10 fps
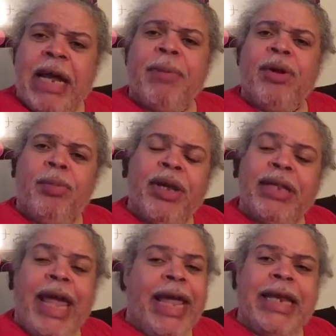a little bit. The
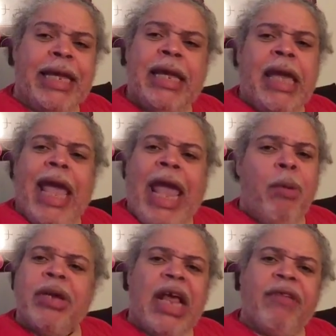ADA
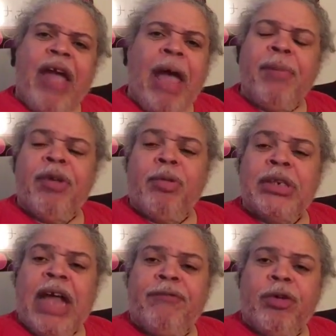would not have happened if it was
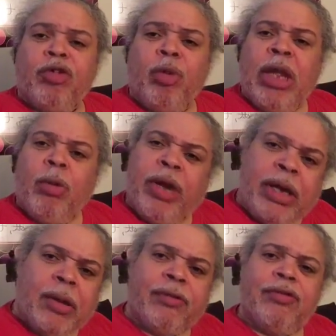not for the squeaky
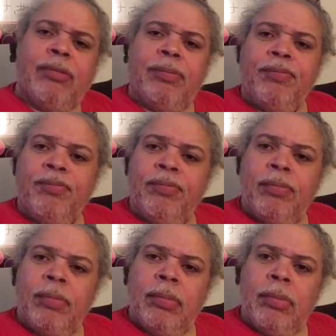wheels.
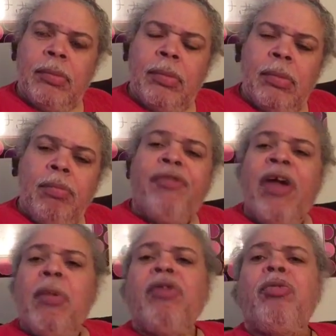But
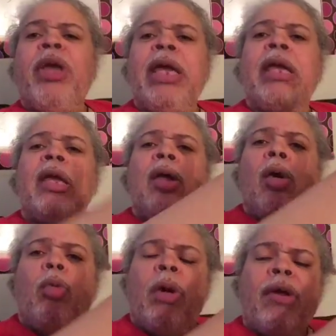then once we
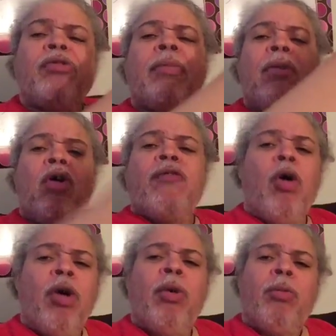move
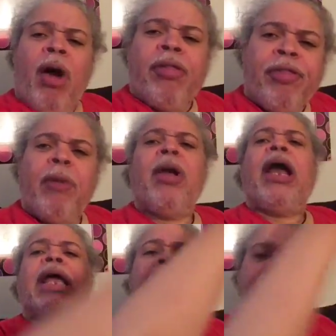on with one thing, we got
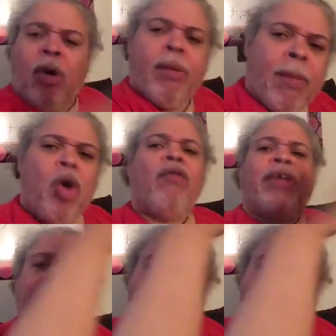to keep on moving.